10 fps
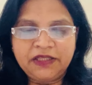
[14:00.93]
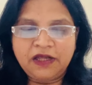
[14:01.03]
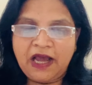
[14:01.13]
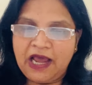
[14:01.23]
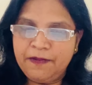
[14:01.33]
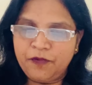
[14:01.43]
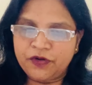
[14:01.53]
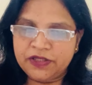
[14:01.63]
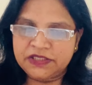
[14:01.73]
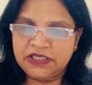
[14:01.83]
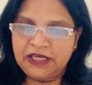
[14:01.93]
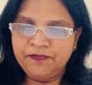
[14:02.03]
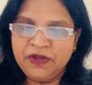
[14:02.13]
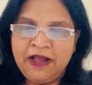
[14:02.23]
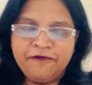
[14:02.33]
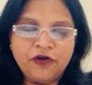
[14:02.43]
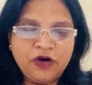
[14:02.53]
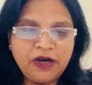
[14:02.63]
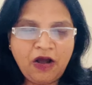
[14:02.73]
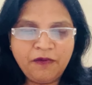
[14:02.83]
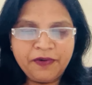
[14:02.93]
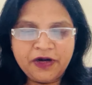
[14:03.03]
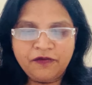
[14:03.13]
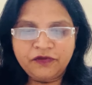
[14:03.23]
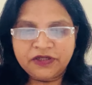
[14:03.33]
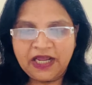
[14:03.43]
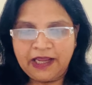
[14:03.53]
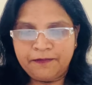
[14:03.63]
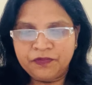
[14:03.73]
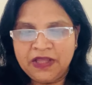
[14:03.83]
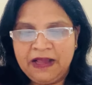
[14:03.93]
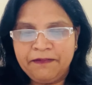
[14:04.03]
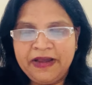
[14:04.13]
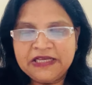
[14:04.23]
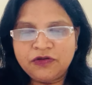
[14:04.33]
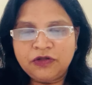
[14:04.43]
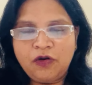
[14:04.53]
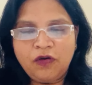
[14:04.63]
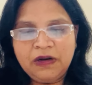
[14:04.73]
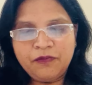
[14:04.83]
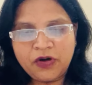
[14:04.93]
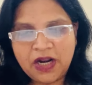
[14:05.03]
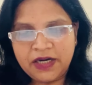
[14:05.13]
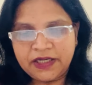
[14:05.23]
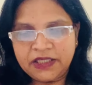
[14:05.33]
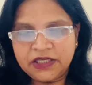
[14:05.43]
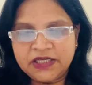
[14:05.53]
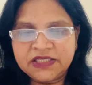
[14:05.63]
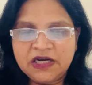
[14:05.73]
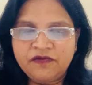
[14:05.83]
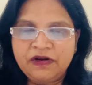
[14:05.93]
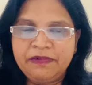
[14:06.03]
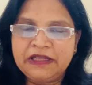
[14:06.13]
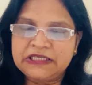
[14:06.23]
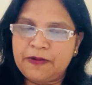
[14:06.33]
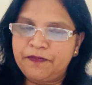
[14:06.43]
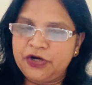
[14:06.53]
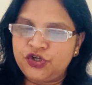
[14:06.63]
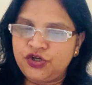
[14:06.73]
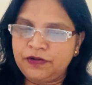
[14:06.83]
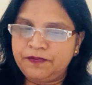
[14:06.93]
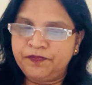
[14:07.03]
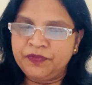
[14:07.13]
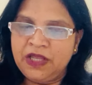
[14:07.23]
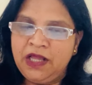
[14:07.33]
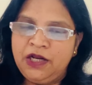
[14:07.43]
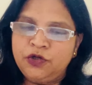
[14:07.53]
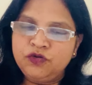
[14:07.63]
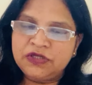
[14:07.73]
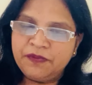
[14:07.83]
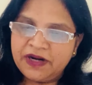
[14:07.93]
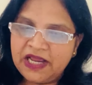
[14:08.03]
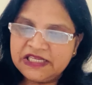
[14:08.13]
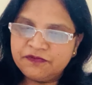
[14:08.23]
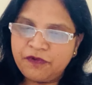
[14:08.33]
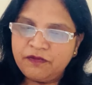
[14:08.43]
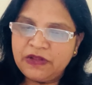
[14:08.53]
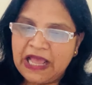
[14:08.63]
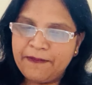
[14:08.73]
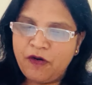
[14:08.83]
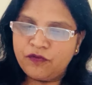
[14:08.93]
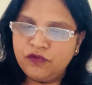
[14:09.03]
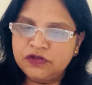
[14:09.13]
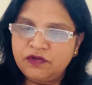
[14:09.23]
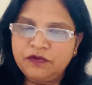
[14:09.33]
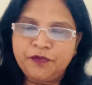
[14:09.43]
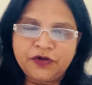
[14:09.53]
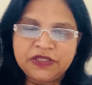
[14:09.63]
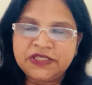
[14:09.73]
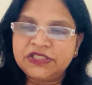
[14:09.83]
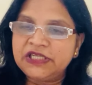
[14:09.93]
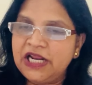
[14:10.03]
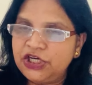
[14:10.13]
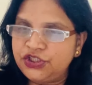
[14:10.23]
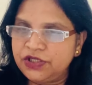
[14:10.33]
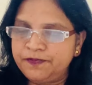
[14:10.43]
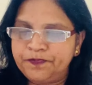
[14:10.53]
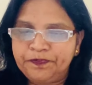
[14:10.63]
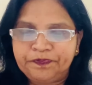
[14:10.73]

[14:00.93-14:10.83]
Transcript: the higher potency for a long period of the time based on the local modality, the result will be suppression. To summarize from above rules of the potency selection,